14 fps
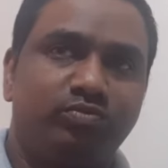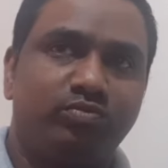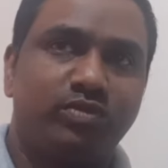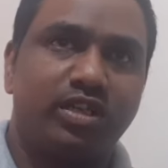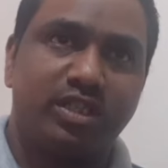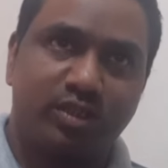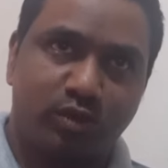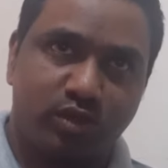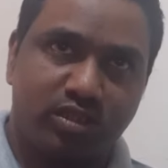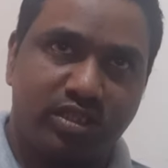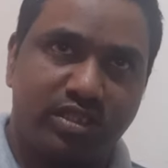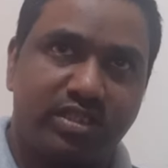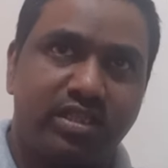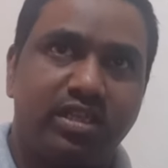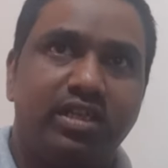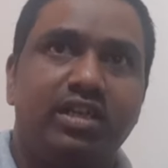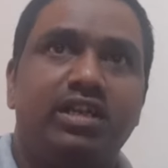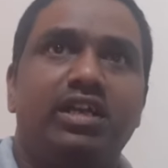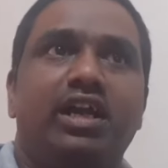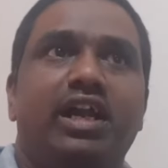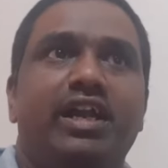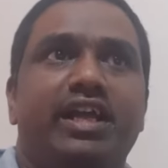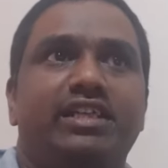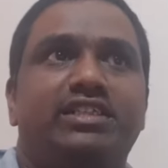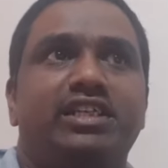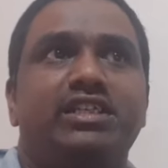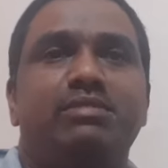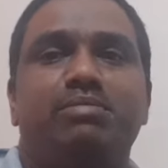resources, and
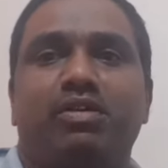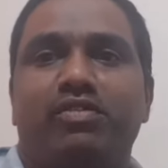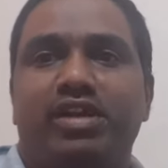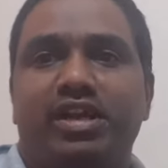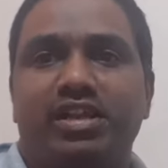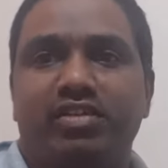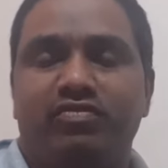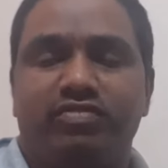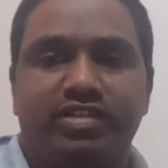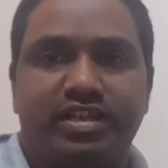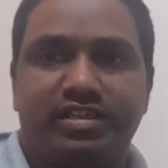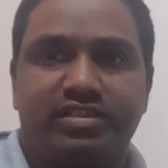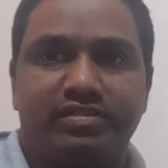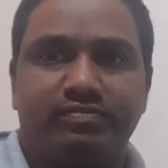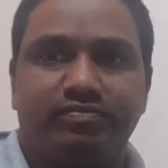exchanging power and influence.